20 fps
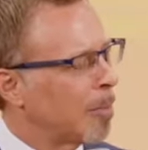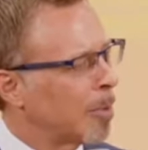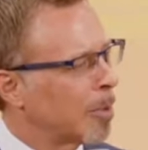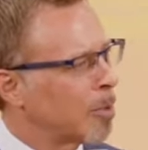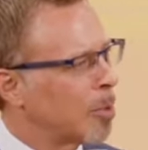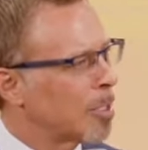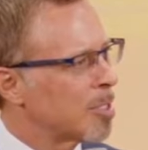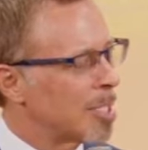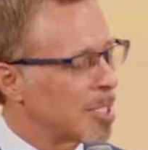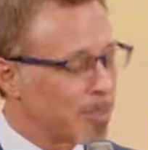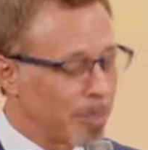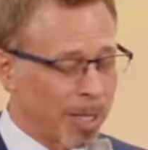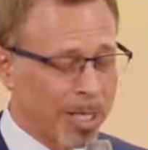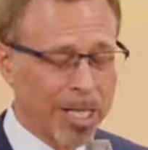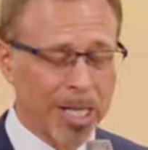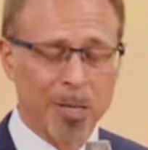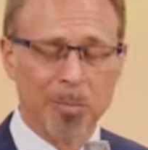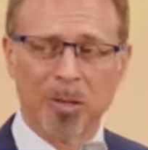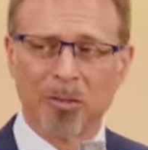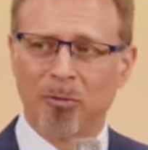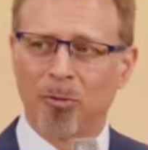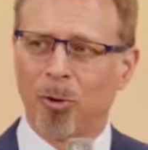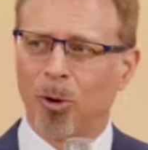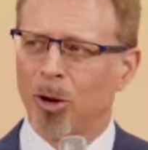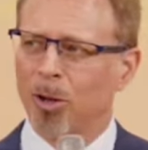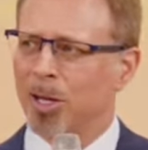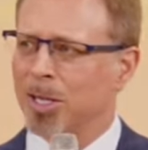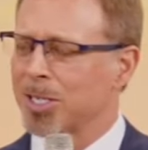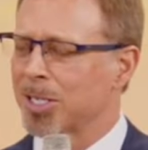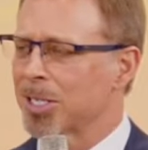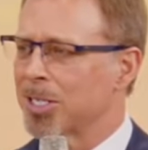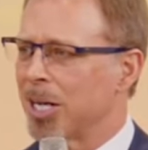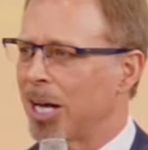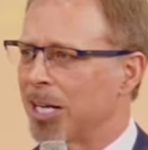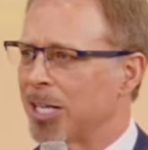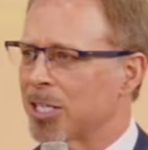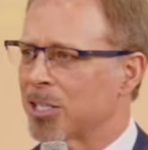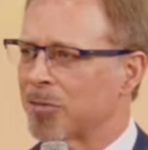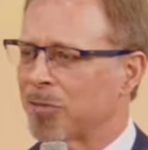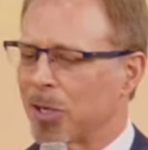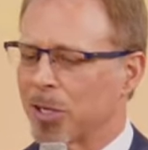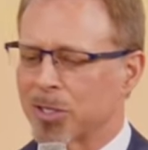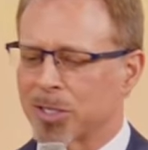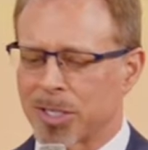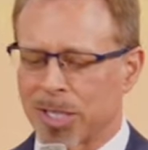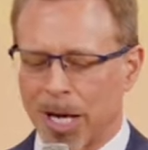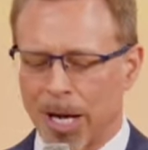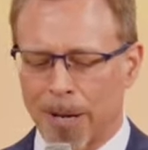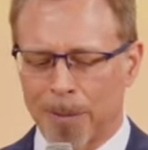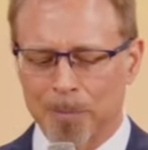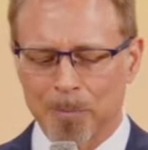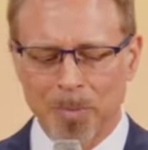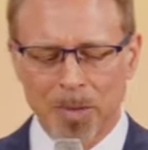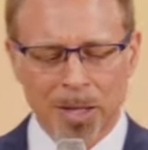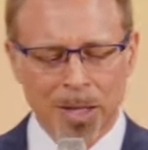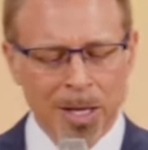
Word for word: Of course, he's been here before. This is not his first time,